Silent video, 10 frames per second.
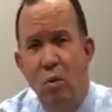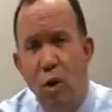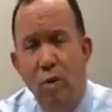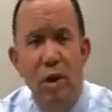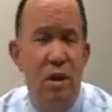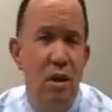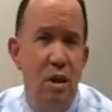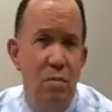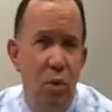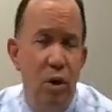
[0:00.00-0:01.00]
One reason
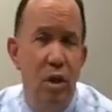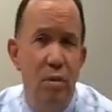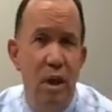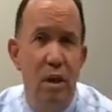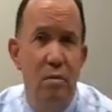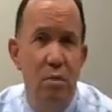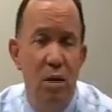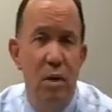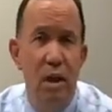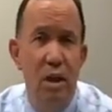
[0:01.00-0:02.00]
it's important to make it
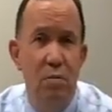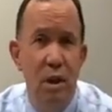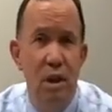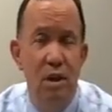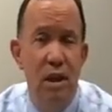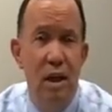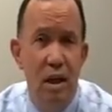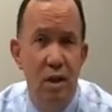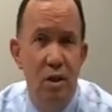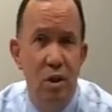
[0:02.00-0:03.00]
public is because that
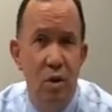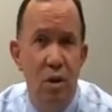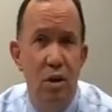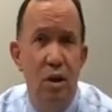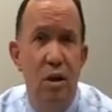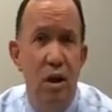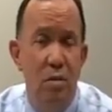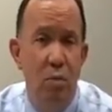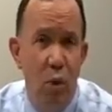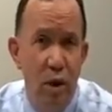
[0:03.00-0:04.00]
underscores the
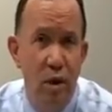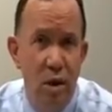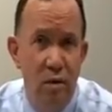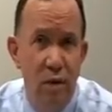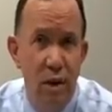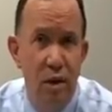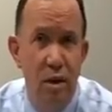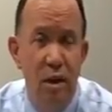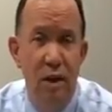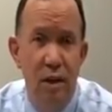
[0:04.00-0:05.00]
importance of
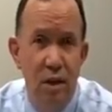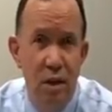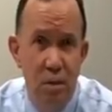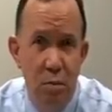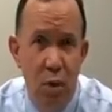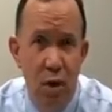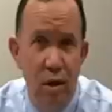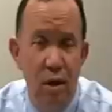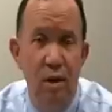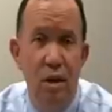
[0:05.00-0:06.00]
this. And this is
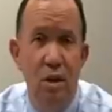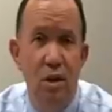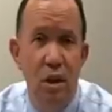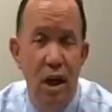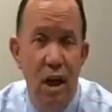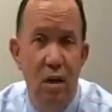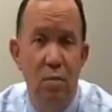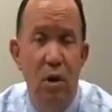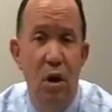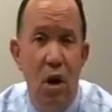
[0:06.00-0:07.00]
important. This is going to
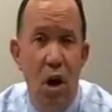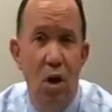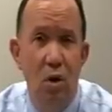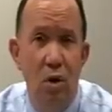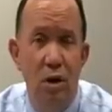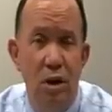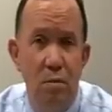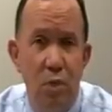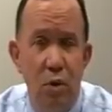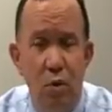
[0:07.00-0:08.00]
help all courts
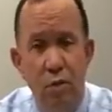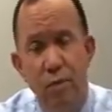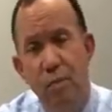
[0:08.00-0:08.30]
improve.